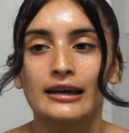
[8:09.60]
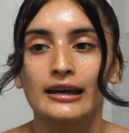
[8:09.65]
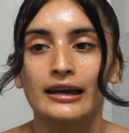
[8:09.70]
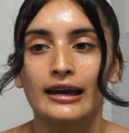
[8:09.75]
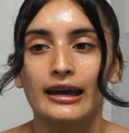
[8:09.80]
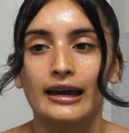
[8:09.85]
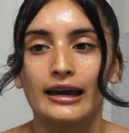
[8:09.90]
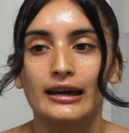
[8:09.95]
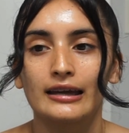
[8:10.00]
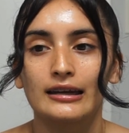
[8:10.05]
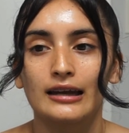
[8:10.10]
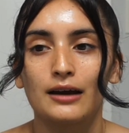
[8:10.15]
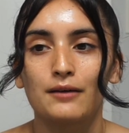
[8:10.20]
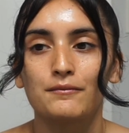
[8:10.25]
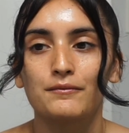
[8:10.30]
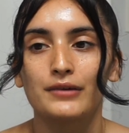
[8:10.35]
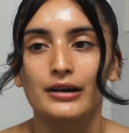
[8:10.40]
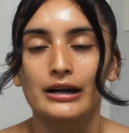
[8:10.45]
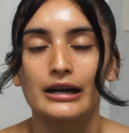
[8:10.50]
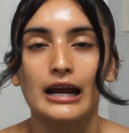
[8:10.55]
and I'm
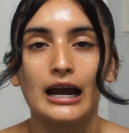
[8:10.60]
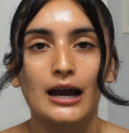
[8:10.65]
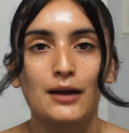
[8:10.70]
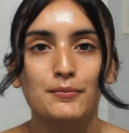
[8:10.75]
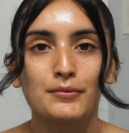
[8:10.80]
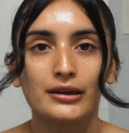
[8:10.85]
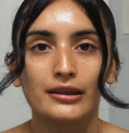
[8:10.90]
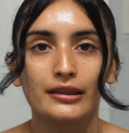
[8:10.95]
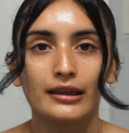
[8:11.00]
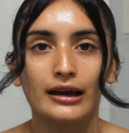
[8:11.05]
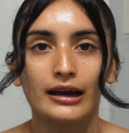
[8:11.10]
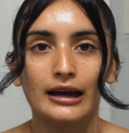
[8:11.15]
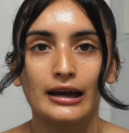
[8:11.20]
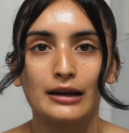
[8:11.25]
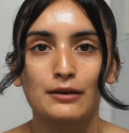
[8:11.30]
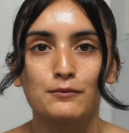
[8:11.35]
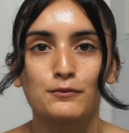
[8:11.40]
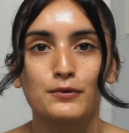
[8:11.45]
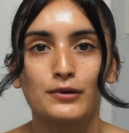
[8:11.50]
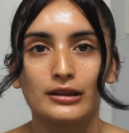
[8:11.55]
very happy that I
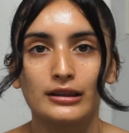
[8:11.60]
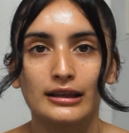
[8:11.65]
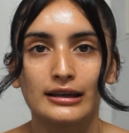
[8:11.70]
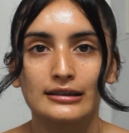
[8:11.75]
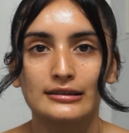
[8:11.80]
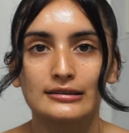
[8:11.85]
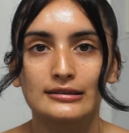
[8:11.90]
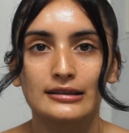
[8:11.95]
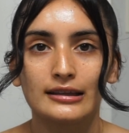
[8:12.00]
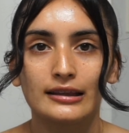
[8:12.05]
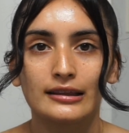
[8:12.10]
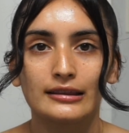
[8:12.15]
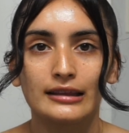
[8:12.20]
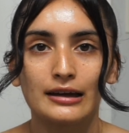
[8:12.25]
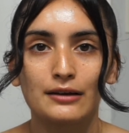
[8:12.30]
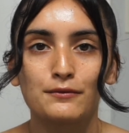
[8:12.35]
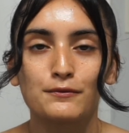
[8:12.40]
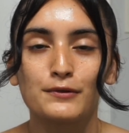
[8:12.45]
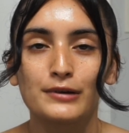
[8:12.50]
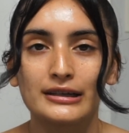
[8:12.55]
realized that
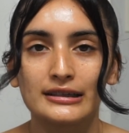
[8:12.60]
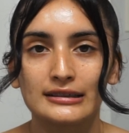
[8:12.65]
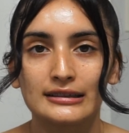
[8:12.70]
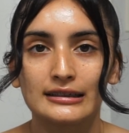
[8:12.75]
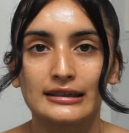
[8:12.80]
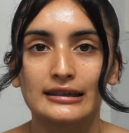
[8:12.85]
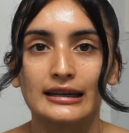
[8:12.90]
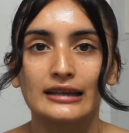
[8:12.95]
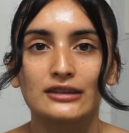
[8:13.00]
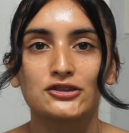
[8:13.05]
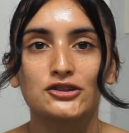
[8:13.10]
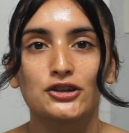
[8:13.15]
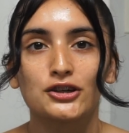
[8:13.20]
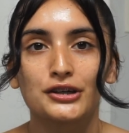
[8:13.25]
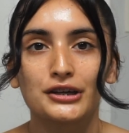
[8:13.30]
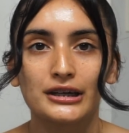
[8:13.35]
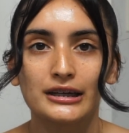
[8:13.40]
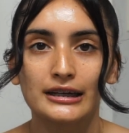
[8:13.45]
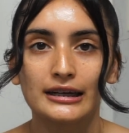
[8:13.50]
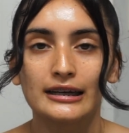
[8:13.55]
reason and I took
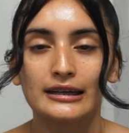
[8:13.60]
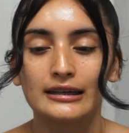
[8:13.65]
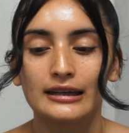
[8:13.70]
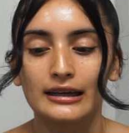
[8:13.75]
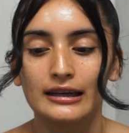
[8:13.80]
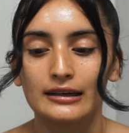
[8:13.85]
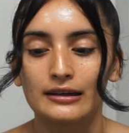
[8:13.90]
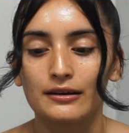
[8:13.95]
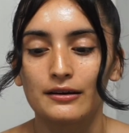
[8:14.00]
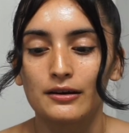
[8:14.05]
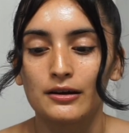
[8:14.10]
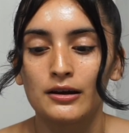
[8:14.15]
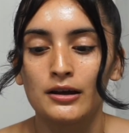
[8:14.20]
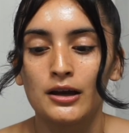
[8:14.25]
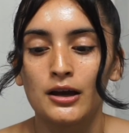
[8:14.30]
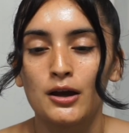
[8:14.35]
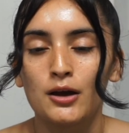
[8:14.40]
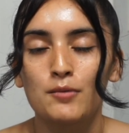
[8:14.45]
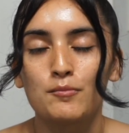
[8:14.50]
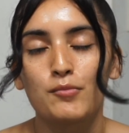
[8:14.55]
it in a
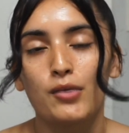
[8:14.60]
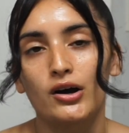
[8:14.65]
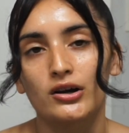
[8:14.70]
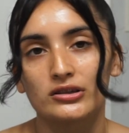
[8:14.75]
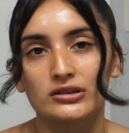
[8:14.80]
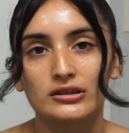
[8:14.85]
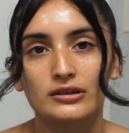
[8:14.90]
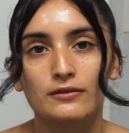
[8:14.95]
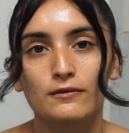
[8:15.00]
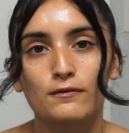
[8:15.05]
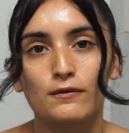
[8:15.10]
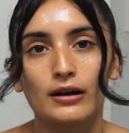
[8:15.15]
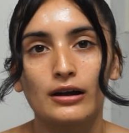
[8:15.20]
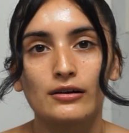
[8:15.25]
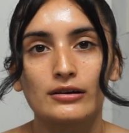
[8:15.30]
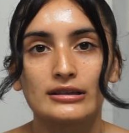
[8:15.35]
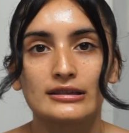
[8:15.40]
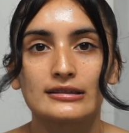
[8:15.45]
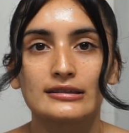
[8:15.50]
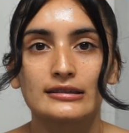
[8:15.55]
positive route
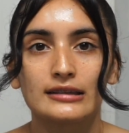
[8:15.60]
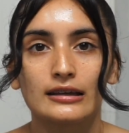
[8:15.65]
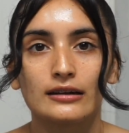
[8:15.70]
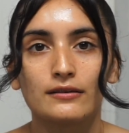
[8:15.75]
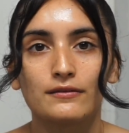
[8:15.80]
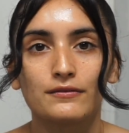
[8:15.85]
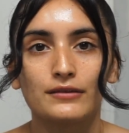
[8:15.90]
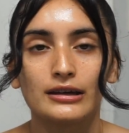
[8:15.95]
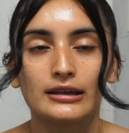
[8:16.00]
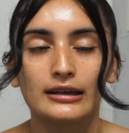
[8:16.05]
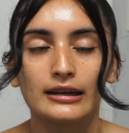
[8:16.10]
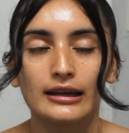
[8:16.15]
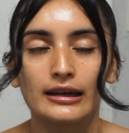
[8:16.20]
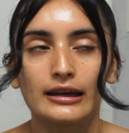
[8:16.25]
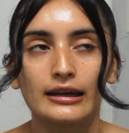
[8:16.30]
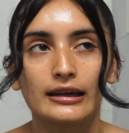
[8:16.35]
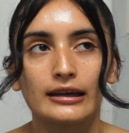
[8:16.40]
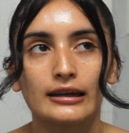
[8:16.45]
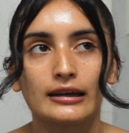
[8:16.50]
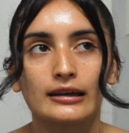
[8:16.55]
instead of in
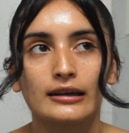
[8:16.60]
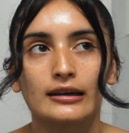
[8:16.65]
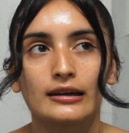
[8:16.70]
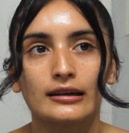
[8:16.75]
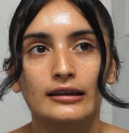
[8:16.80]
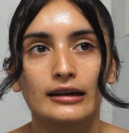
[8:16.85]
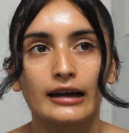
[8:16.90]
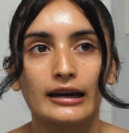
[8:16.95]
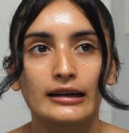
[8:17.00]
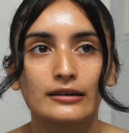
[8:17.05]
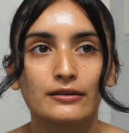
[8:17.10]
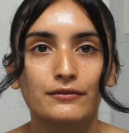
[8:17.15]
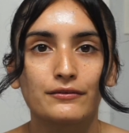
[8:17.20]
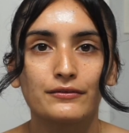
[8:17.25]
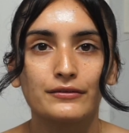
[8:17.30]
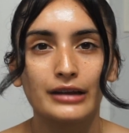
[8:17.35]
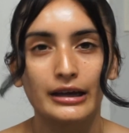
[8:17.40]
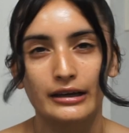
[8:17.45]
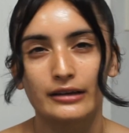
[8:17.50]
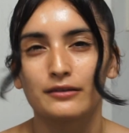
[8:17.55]
a kind of
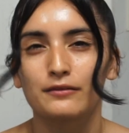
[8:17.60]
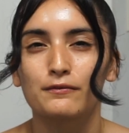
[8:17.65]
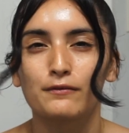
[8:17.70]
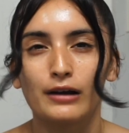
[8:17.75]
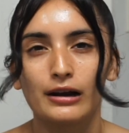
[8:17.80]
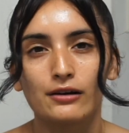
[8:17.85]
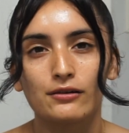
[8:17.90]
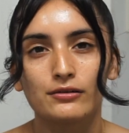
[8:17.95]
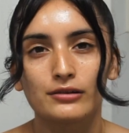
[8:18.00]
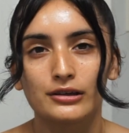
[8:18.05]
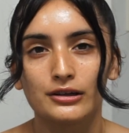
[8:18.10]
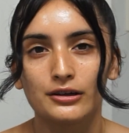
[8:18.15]
negative route,